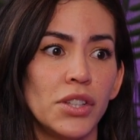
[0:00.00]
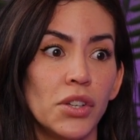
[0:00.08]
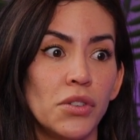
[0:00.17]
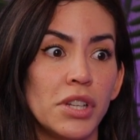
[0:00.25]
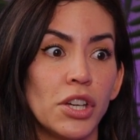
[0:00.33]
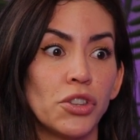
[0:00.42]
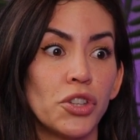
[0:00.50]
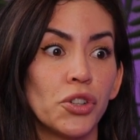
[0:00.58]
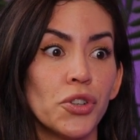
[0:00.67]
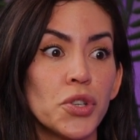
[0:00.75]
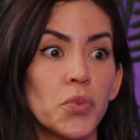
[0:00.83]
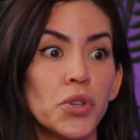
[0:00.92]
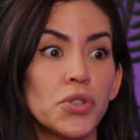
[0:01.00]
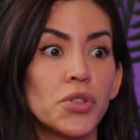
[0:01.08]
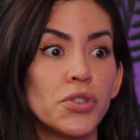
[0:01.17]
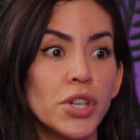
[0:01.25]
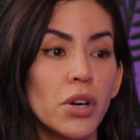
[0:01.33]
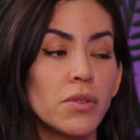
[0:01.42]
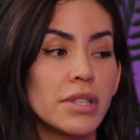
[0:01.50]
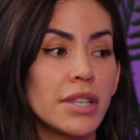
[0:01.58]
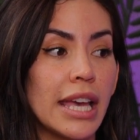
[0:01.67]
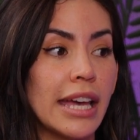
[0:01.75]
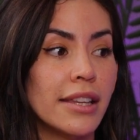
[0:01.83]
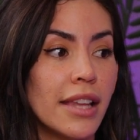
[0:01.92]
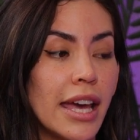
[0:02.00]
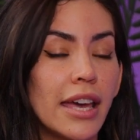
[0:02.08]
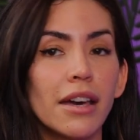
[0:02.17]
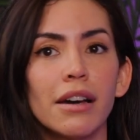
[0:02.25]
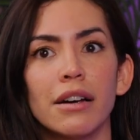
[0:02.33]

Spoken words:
Dude, the girls were stoked and like